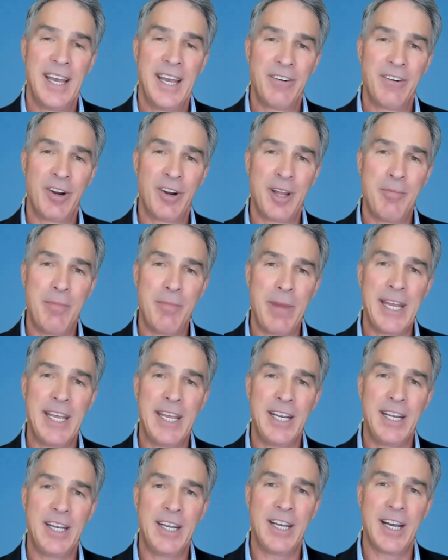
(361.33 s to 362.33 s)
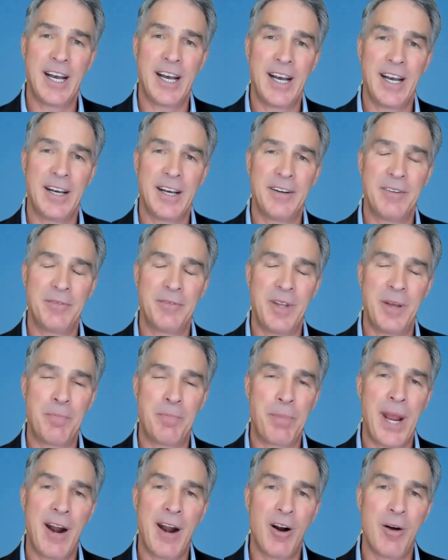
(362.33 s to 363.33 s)
and really making
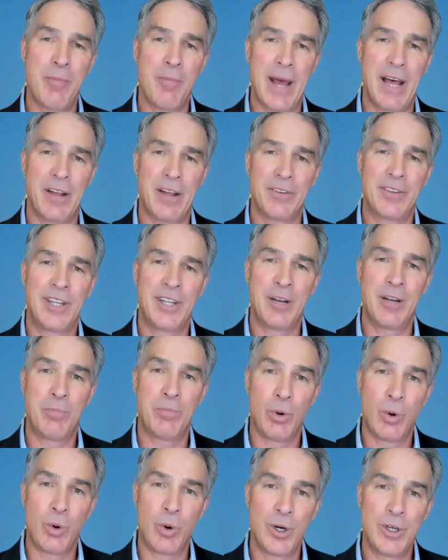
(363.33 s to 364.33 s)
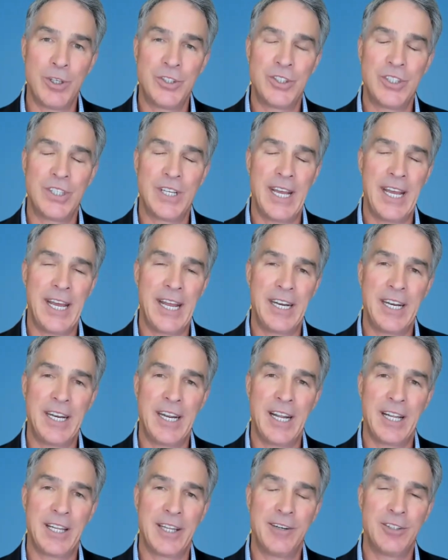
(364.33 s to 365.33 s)
it paramount that boards
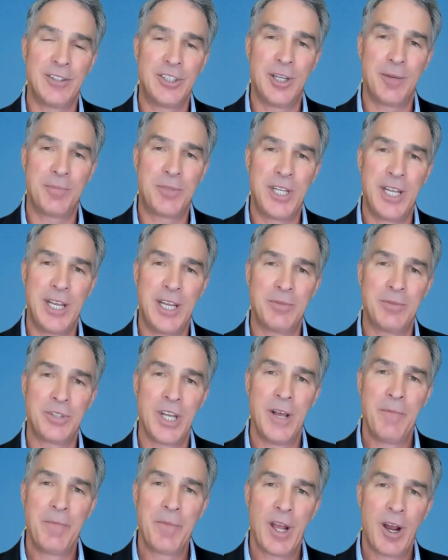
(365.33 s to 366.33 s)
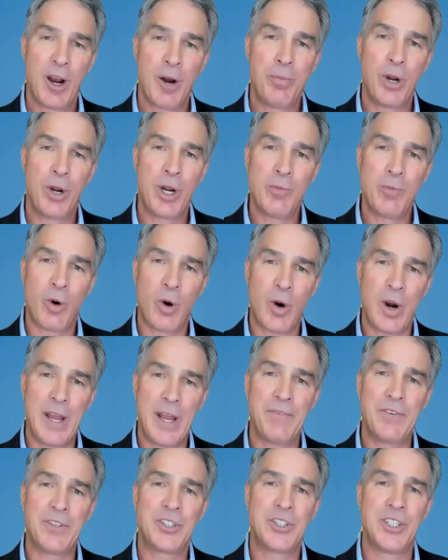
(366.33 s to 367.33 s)
and leadership teams are putting more
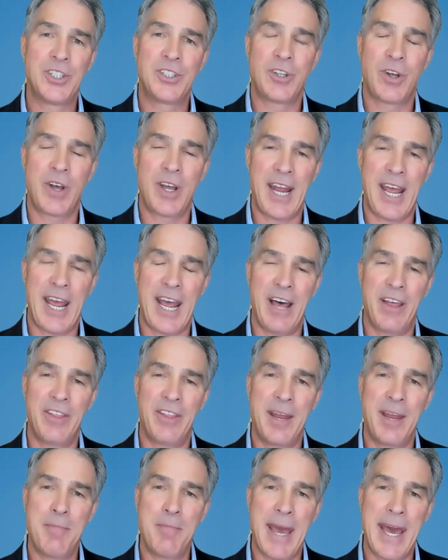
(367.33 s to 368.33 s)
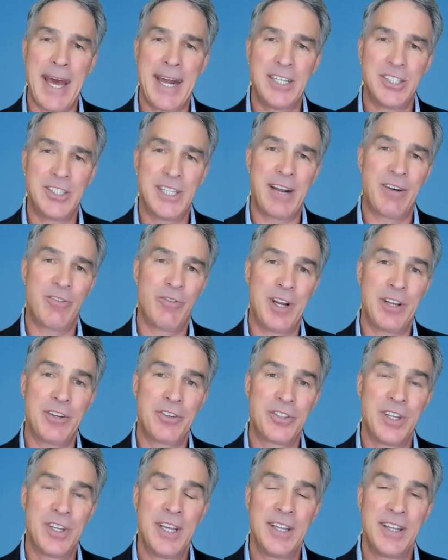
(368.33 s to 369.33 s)
emphasis on how they manage that
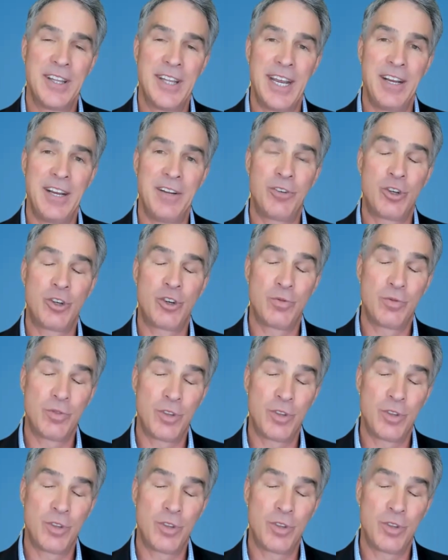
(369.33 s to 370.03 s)
risk, the